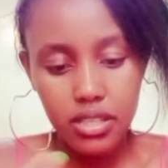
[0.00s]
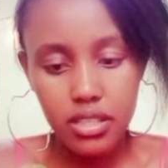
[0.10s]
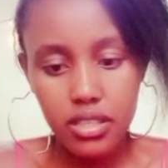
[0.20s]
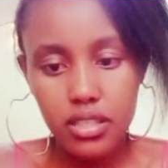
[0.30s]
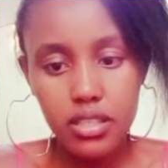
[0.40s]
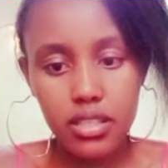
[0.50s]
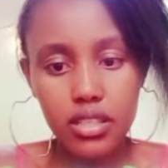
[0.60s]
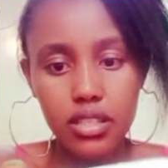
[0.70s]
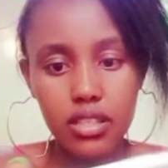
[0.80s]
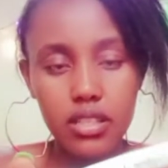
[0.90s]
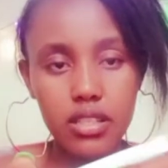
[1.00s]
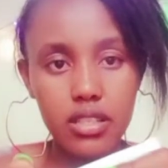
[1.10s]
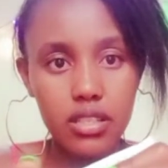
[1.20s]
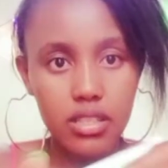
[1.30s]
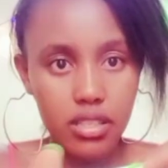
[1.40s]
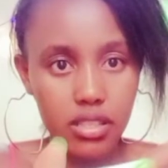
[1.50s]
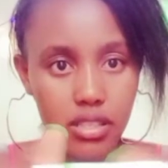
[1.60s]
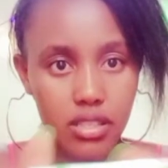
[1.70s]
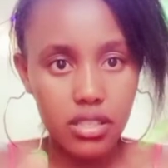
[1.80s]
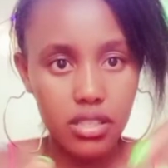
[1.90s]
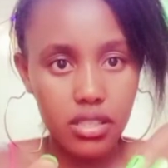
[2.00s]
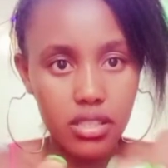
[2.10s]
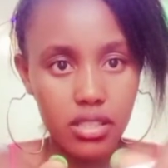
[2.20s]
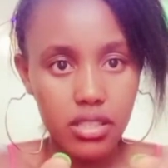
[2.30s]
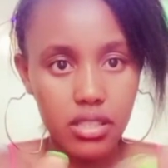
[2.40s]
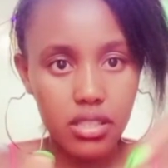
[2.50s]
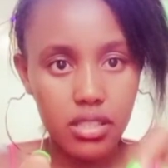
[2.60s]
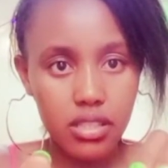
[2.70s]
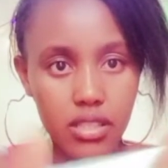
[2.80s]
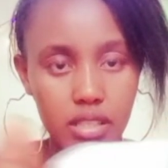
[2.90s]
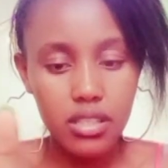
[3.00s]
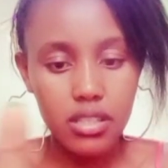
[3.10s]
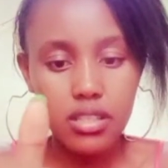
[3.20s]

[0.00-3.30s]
Nothing is said.